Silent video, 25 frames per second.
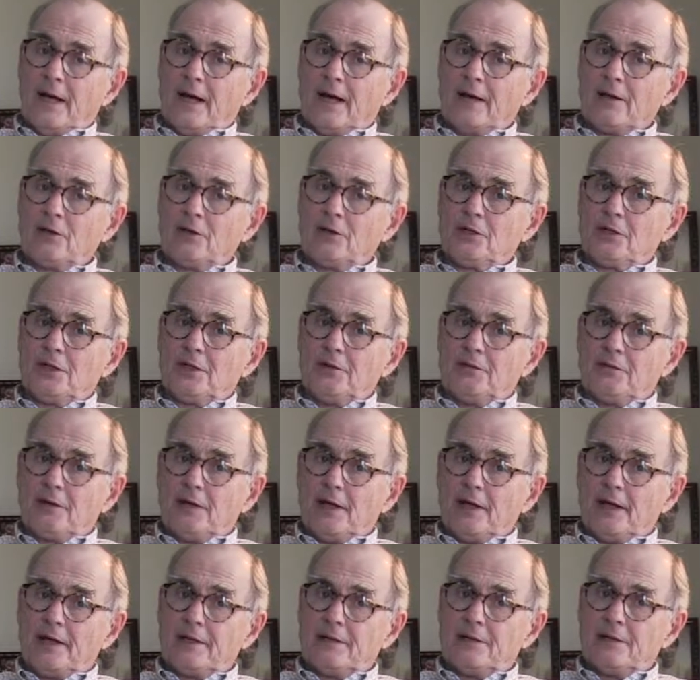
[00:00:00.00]
I look at
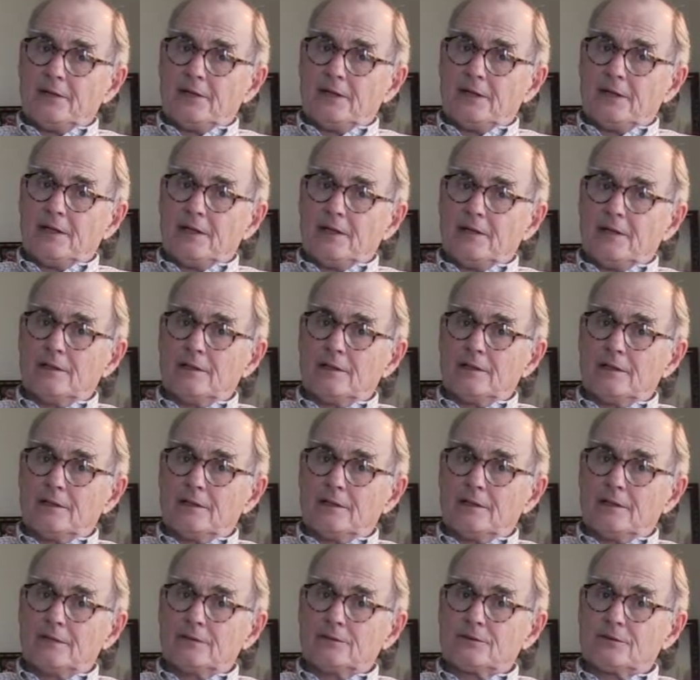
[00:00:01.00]
that year
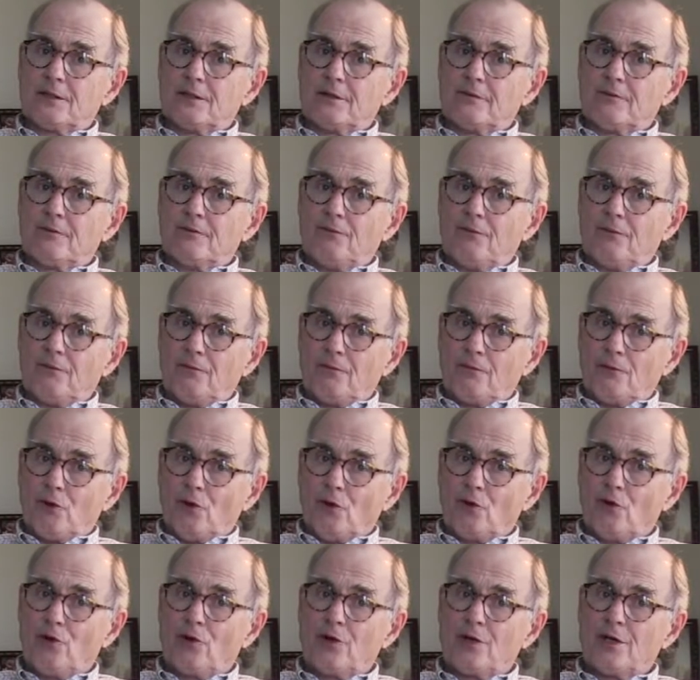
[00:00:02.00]
as a
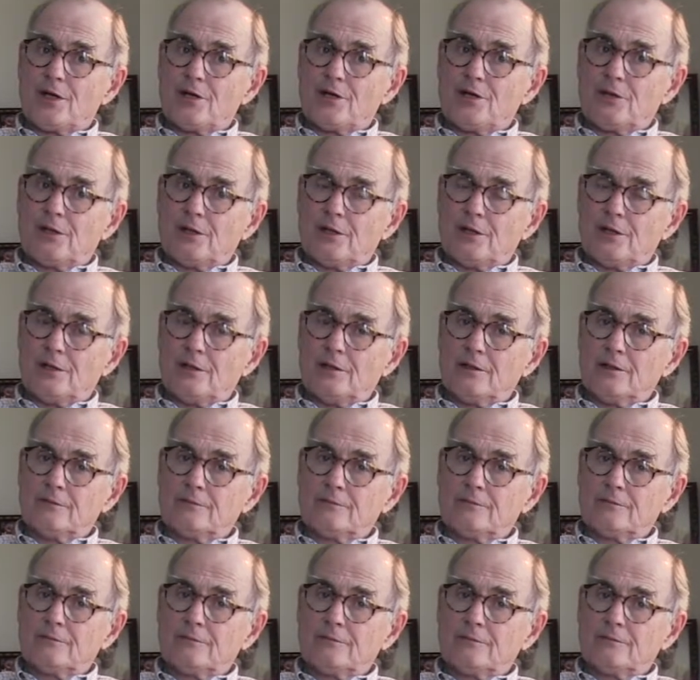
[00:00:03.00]
learning year,
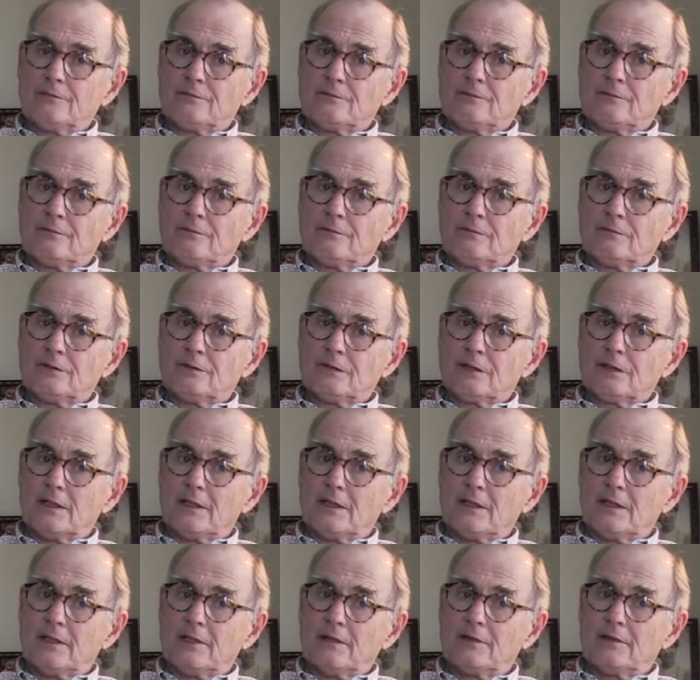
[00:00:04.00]

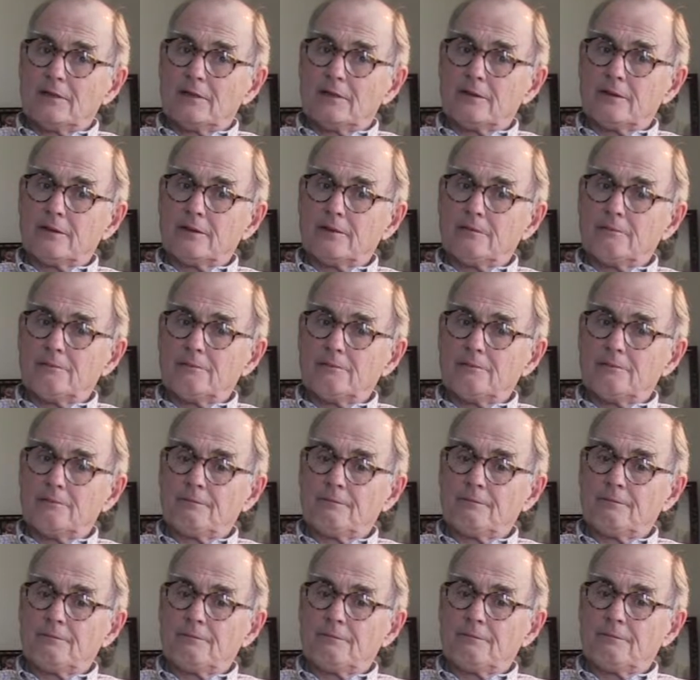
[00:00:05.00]
and
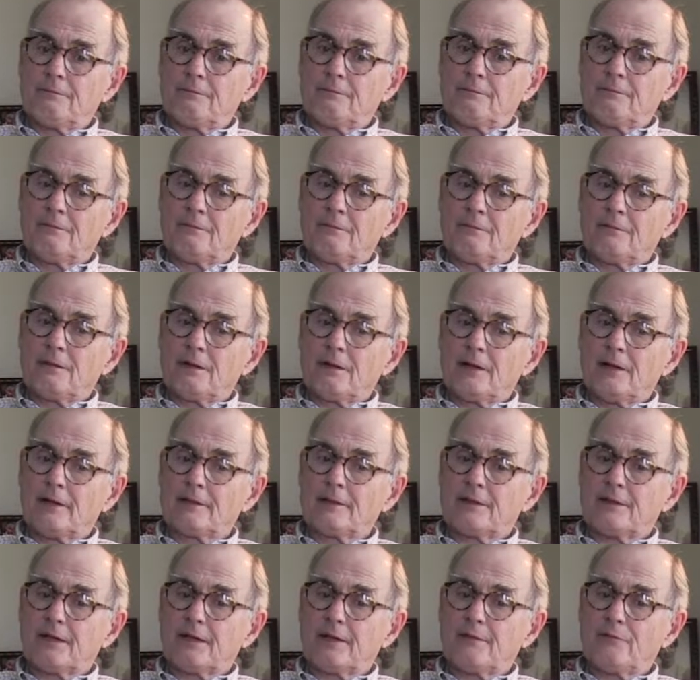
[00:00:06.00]
I
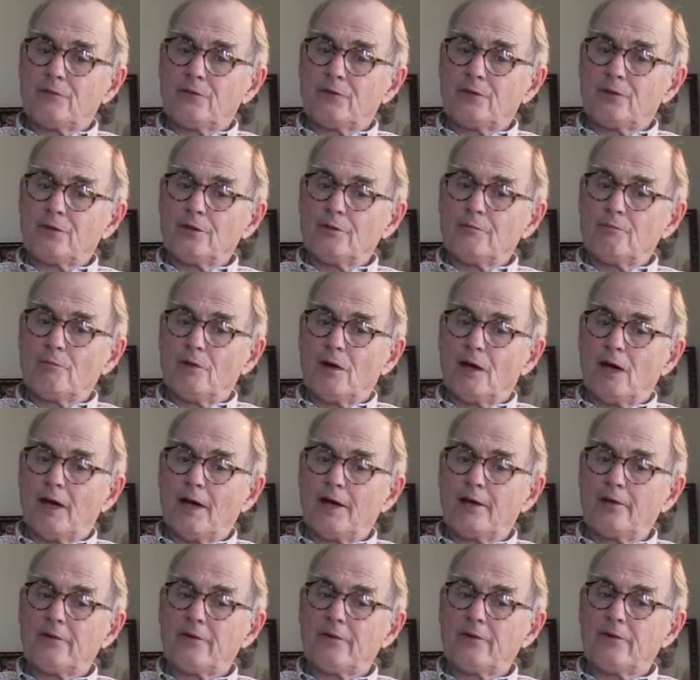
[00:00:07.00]
came to
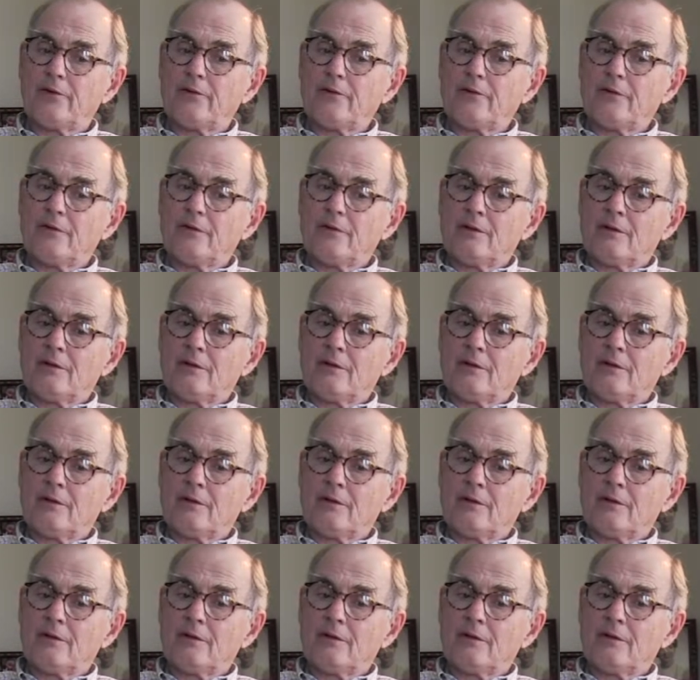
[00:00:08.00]
admire